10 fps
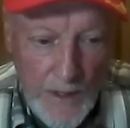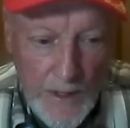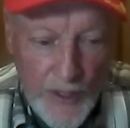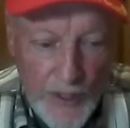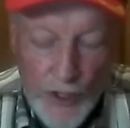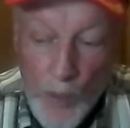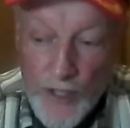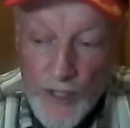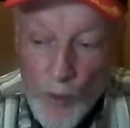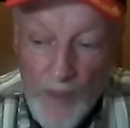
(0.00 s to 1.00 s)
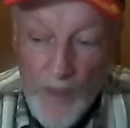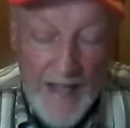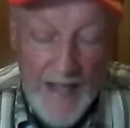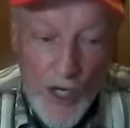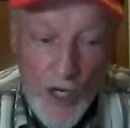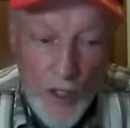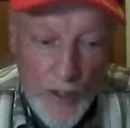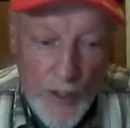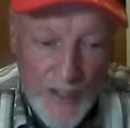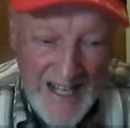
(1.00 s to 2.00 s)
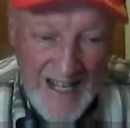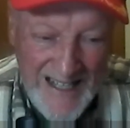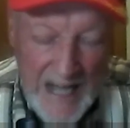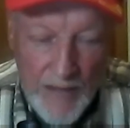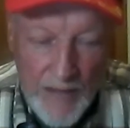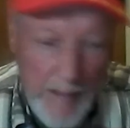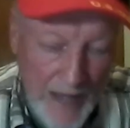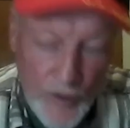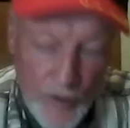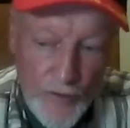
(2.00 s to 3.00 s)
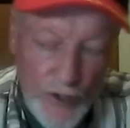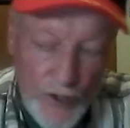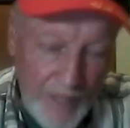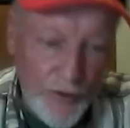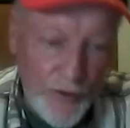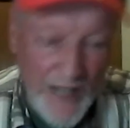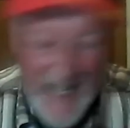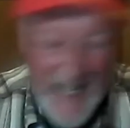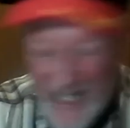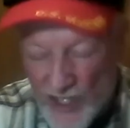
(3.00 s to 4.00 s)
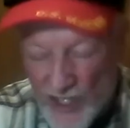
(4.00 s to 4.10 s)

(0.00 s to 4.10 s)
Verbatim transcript: Situations where they had to carry their dead down the mountains for several days and